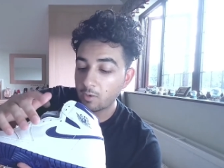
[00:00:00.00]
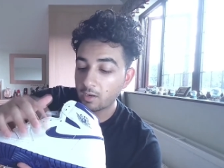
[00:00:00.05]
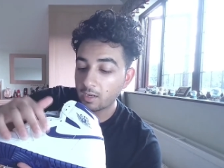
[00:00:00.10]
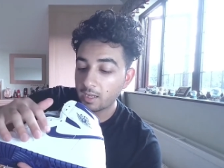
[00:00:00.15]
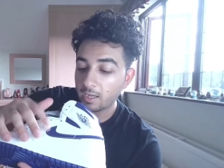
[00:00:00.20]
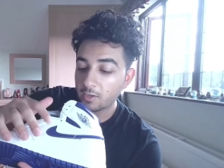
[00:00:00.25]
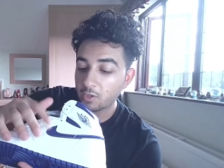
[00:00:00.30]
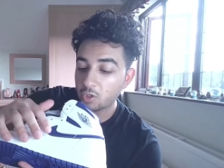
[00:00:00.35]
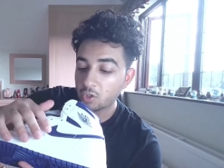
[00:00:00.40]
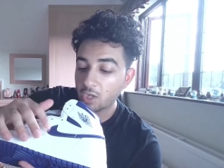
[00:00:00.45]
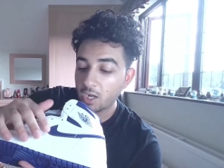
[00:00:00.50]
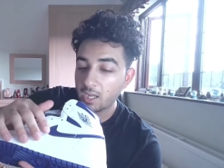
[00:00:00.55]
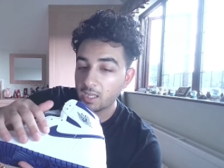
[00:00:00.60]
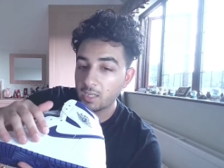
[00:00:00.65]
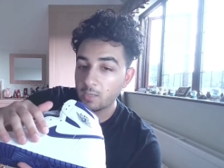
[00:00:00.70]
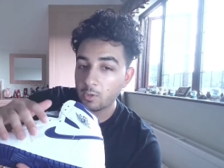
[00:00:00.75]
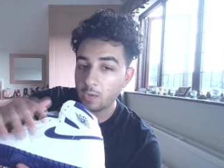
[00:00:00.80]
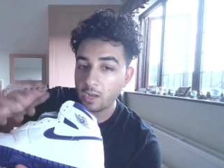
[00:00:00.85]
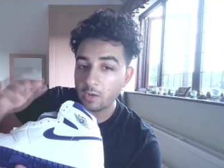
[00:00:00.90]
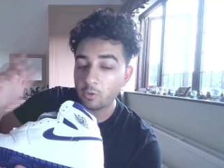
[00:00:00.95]
kind of
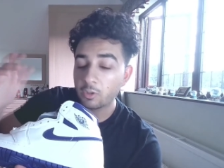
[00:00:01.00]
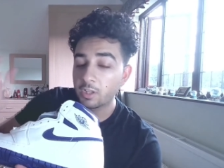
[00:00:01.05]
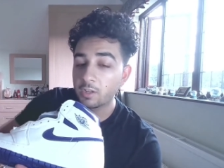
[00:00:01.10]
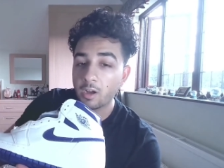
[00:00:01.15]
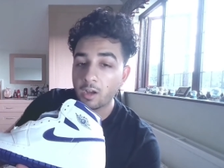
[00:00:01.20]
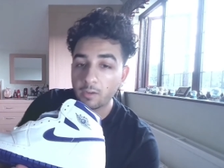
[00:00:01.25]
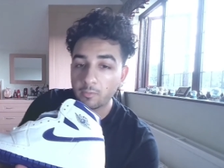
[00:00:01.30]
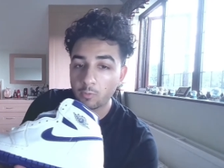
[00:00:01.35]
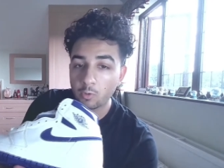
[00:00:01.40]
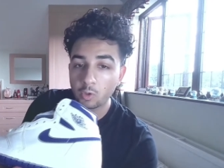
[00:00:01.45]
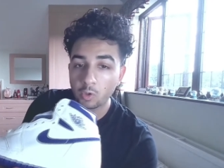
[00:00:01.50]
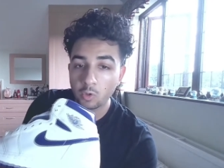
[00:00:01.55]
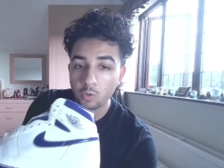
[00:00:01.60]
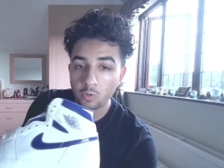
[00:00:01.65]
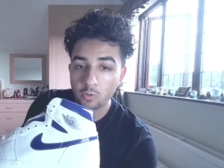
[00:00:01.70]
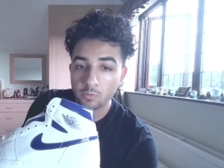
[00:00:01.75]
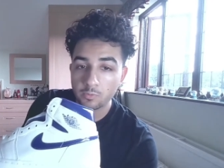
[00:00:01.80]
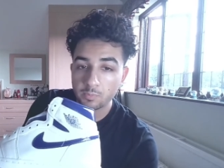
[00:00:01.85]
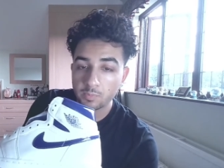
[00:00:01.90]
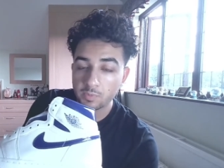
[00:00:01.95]
shiny way, I know they've gone for a
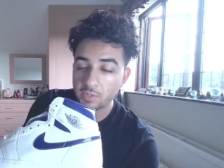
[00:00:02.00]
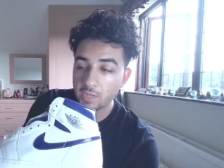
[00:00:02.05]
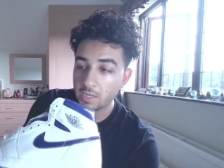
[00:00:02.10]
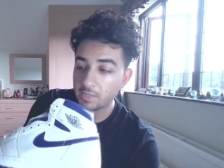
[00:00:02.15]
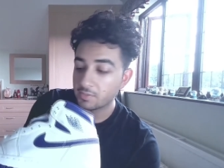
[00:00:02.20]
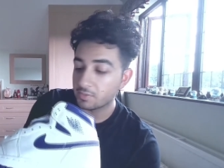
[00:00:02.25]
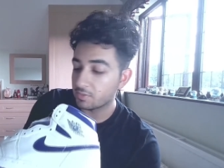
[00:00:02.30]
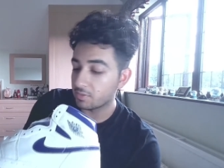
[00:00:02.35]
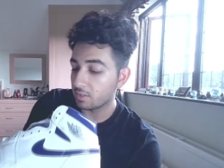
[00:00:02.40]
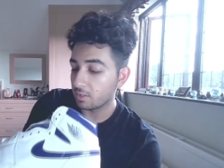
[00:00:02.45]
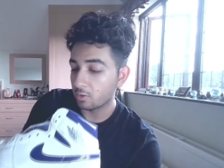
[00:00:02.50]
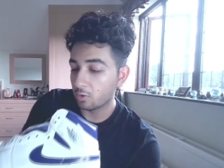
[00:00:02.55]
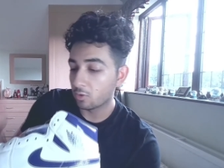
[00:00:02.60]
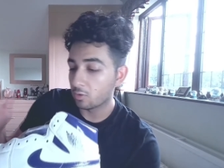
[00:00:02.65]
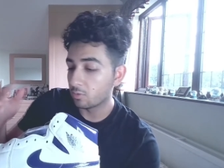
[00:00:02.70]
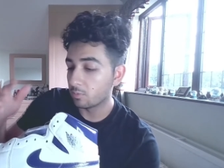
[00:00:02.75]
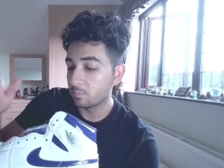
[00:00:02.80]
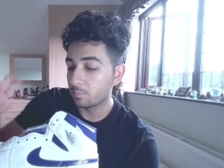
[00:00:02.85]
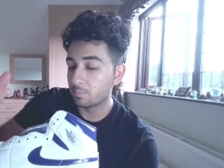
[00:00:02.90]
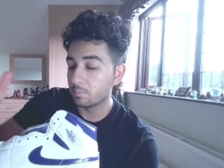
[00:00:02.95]
girl size,
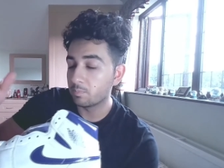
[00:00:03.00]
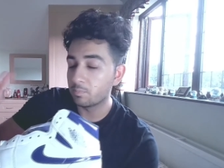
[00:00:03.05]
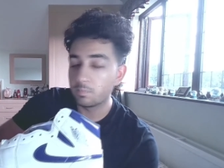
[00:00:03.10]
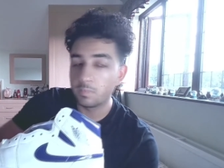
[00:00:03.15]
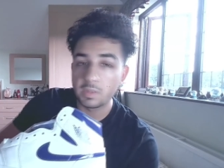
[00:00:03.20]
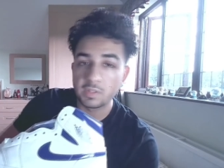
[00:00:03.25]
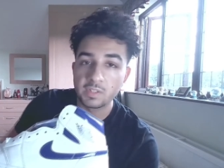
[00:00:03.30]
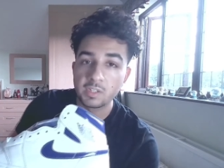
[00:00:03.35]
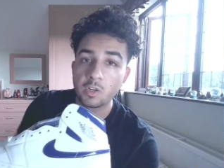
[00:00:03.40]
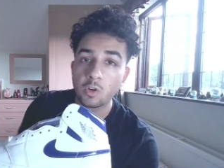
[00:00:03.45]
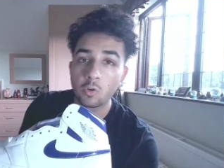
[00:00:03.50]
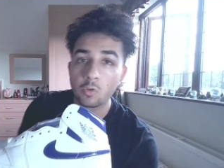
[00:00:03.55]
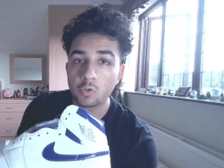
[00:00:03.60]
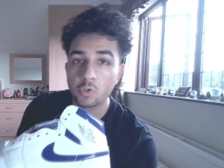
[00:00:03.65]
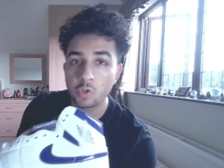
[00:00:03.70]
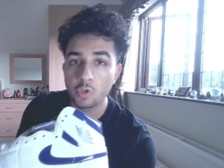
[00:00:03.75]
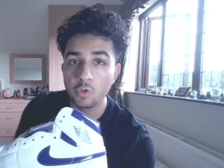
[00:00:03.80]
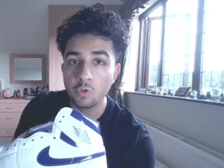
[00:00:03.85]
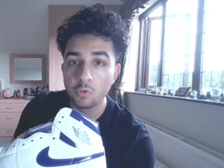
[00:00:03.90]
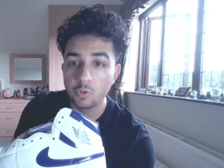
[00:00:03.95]
it's a girl
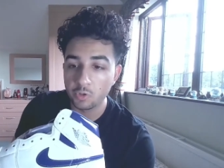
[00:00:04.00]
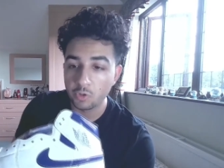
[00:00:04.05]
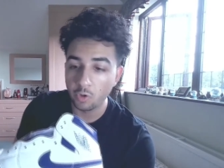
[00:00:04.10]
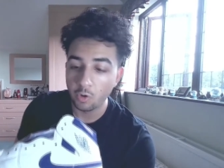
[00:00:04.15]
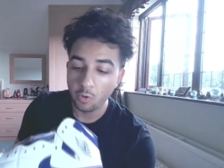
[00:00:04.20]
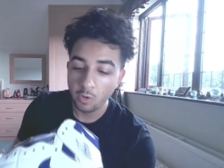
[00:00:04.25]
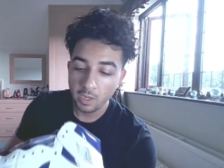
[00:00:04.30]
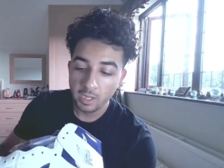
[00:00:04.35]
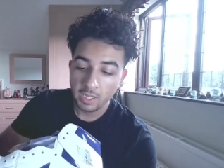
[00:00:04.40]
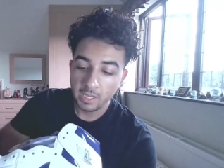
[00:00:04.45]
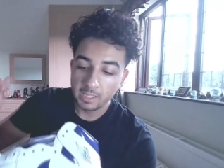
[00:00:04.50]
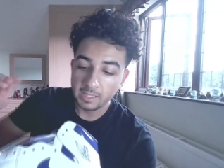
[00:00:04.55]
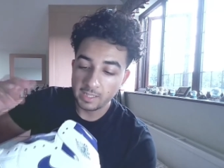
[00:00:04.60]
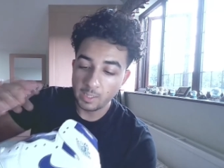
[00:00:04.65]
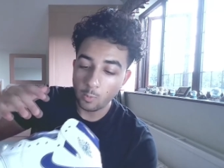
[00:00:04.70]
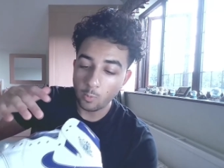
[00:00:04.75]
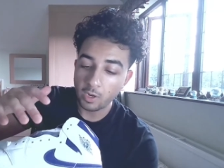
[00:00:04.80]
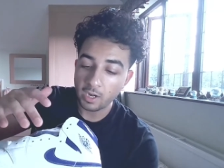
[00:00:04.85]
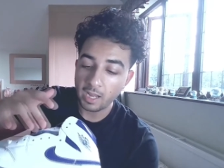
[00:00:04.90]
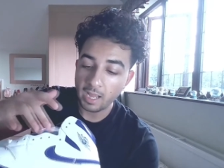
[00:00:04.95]
shoe, so they
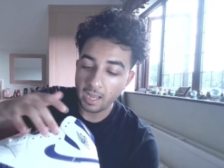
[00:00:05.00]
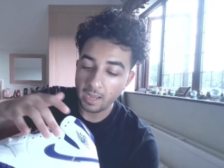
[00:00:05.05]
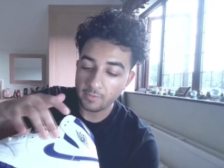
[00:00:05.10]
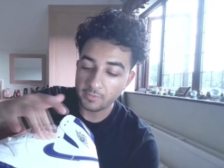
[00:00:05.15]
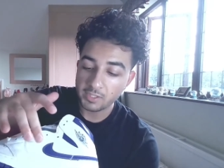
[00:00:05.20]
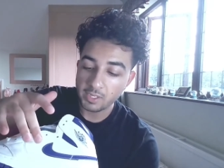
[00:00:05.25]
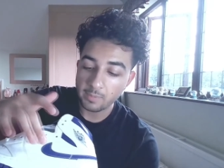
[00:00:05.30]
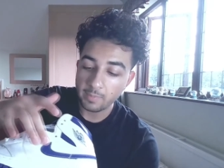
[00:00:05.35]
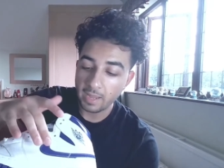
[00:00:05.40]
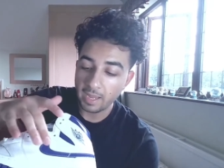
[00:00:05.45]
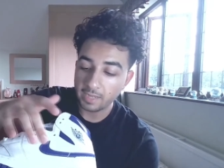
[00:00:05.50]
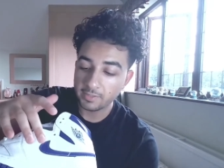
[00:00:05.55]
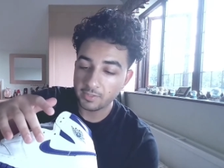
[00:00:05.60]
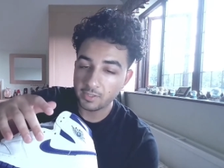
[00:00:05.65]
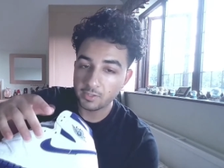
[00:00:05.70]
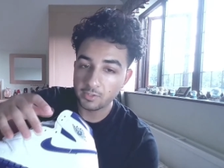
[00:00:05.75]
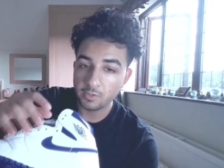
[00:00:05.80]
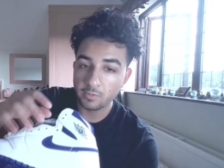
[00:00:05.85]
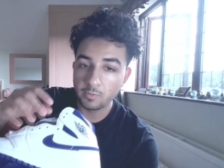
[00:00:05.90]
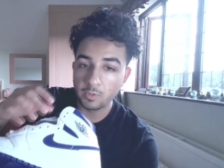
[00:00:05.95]
want to have some
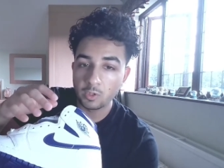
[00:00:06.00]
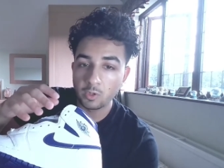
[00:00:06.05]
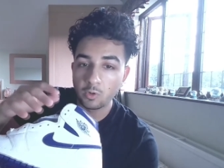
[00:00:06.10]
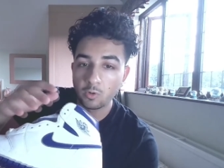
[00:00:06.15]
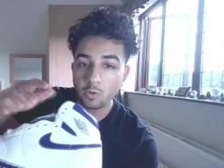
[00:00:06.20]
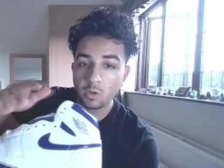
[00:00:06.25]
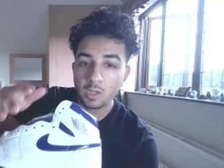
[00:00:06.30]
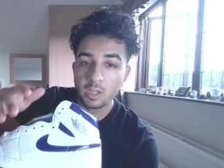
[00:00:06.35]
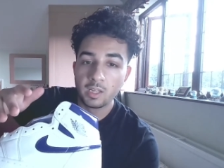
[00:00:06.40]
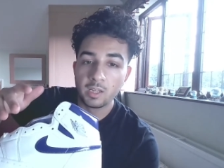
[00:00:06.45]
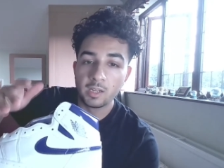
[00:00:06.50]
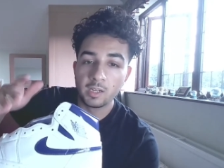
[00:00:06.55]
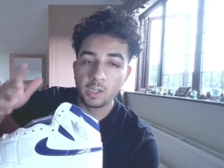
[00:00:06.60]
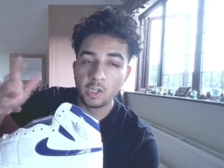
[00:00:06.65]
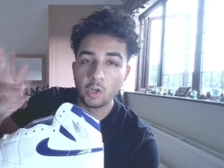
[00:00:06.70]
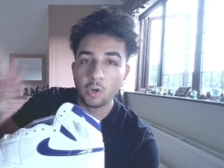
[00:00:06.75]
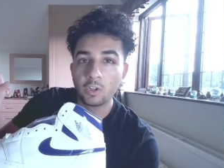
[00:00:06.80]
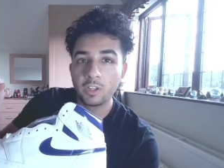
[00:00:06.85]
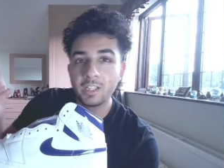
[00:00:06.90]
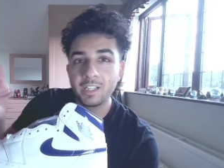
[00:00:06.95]
accents of, you know,
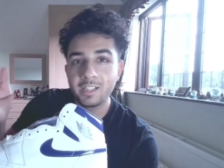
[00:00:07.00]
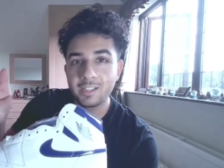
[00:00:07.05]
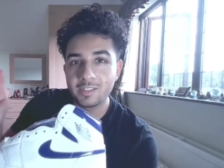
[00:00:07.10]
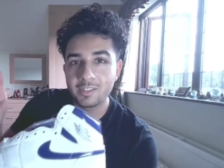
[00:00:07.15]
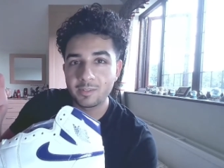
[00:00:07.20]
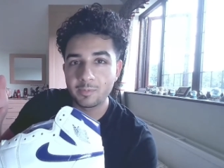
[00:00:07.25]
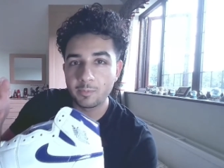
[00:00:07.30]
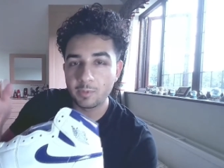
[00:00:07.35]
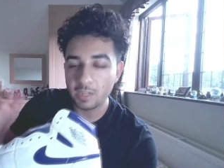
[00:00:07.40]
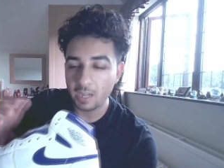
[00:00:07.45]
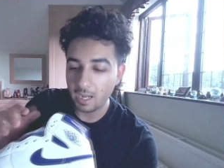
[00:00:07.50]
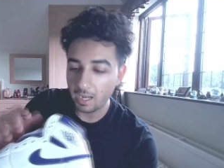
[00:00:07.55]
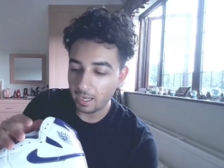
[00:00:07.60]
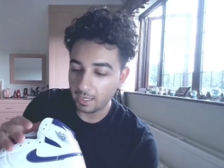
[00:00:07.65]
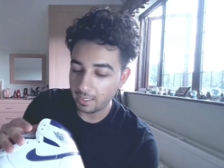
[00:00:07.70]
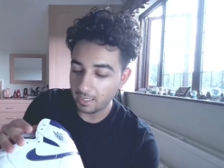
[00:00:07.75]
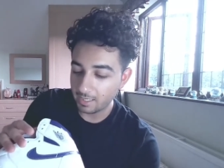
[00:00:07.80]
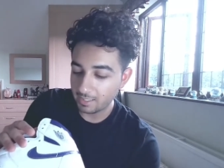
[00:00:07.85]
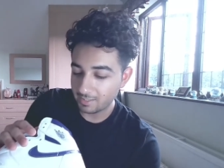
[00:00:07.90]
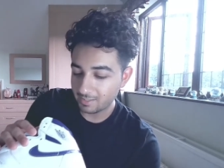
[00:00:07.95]
girliness, which I
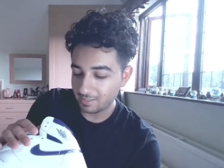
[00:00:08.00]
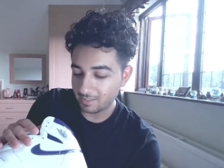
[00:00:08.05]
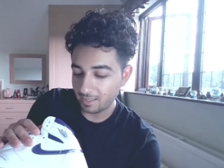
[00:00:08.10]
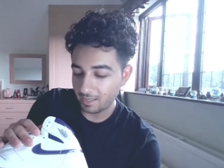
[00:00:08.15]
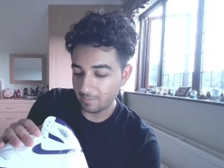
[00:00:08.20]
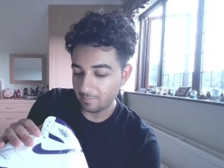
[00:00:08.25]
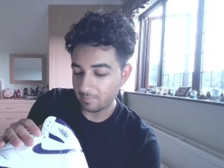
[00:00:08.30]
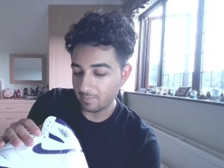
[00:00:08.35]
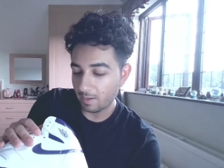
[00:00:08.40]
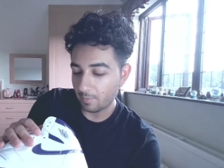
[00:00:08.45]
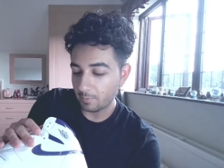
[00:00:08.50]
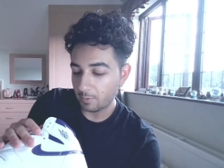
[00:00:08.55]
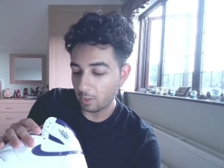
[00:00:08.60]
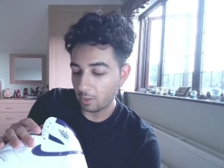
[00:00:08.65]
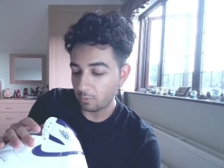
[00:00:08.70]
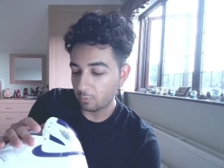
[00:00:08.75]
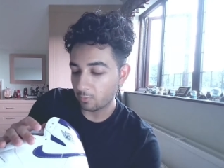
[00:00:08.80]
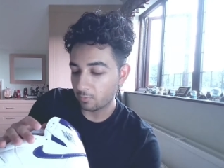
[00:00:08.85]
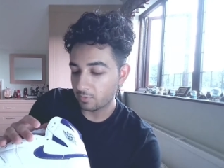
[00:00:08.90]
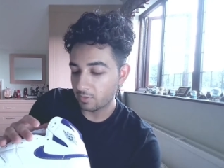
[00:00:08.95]
guess I
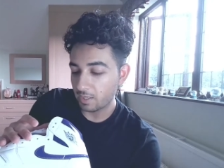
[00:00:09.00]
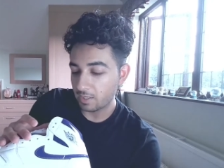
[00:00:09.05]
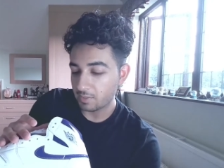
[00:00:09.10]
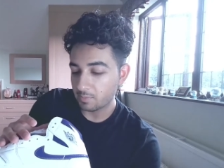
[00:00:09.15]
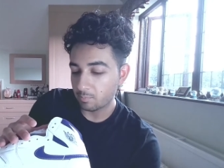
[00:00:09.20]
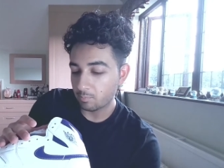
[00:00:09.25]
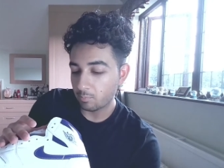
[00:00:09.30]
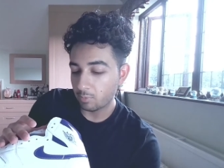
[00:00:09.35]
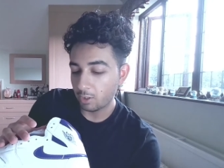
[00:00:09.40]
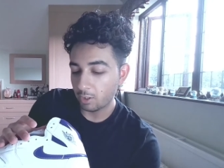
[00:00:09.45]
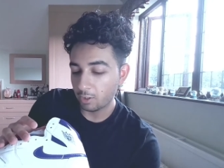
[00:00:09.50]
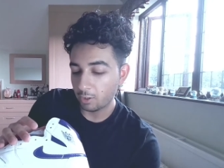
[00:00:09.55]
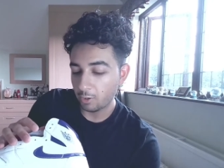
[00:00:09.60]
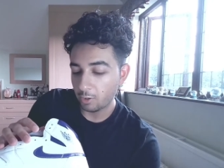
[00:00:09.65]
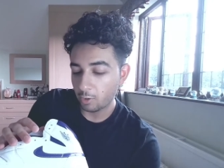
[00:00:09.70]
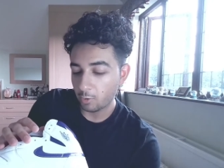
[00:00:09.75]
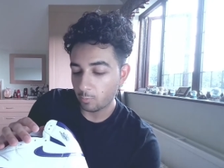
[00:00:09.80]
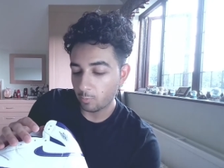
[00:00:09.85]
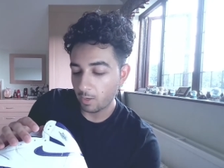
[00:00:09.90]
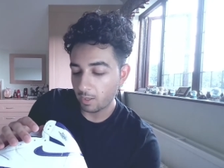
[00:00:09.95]
don't know if that's politically
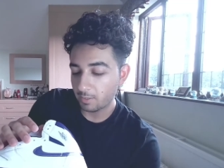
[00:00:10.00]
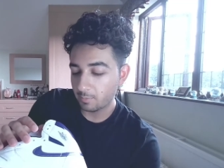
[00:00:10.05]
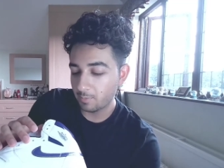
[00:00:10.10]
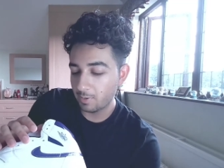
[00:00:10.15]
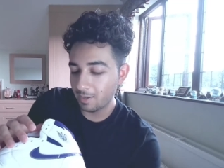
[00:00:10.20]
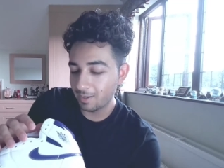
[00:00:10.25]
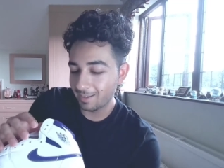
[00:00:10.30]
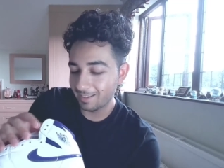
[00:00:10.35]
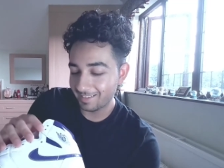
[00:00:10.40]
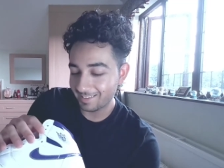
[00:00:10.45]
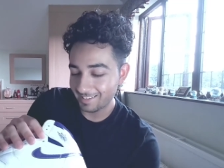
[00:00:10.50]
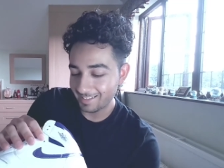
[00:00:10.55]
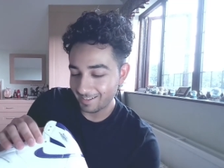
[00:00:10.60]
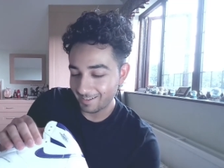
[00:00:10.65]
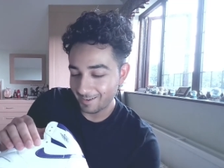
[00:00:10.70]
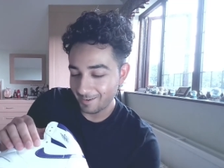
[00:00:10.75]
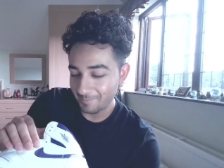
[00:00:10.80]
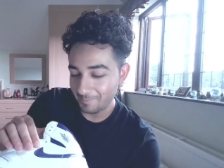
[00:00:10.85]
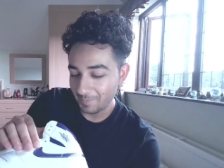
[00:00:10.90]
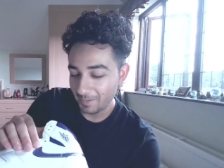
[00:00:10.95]
correct,
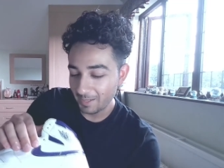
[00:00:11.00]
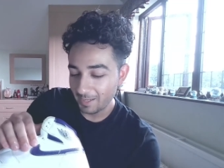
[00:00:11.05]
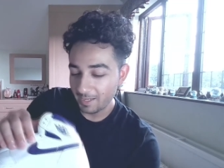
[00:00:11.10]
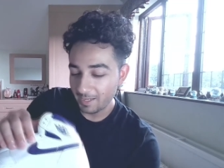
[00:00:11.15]
but